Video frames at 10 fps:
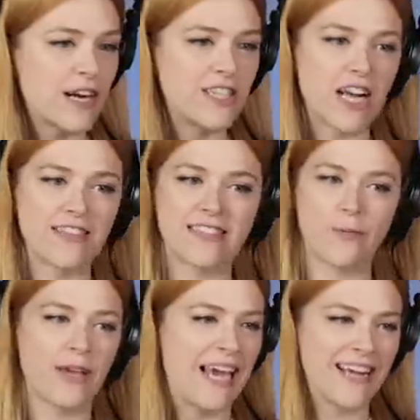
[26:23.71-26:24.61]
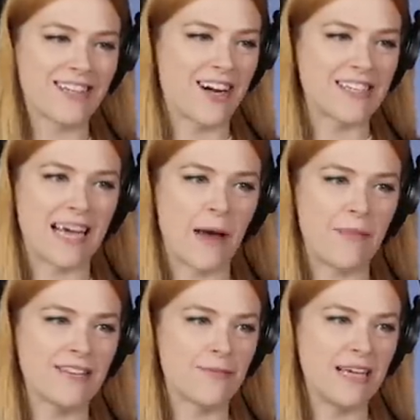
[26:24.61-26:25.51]
Fred Jensen. We can't talk to him.
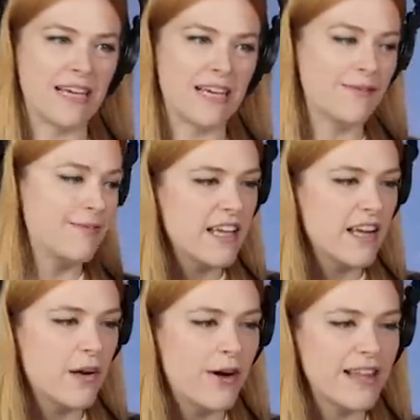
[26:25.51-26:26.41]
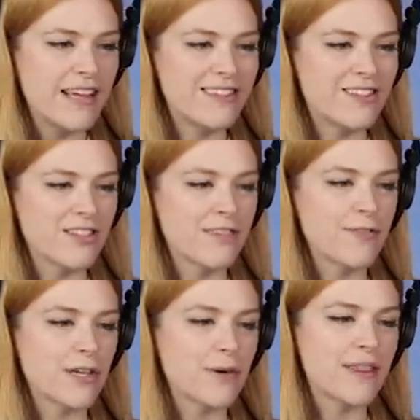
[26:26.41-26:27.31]
He's mean. You know what? Let's just
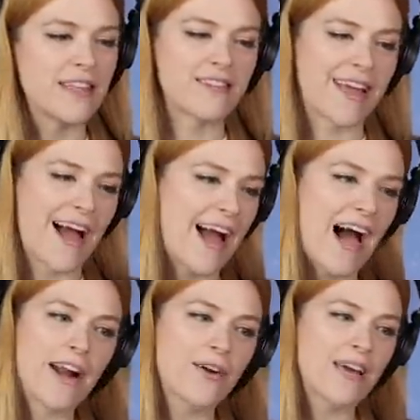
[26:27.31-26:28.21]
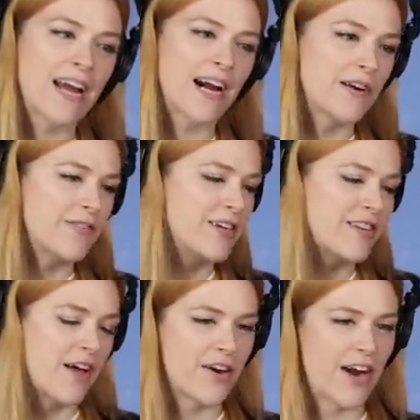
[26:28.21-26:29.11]
flirt with this guy. I don't care if
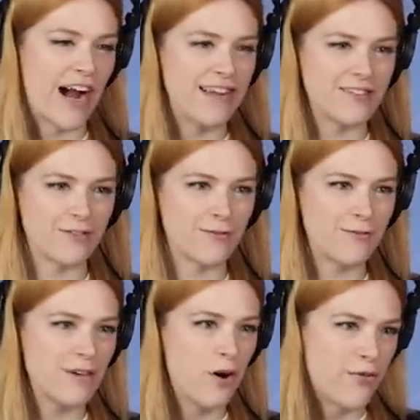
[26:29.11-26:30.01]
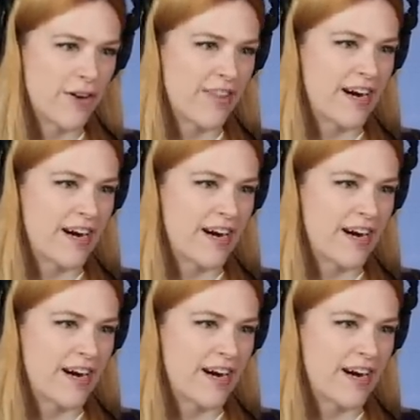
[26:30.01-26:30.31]
there's other guys over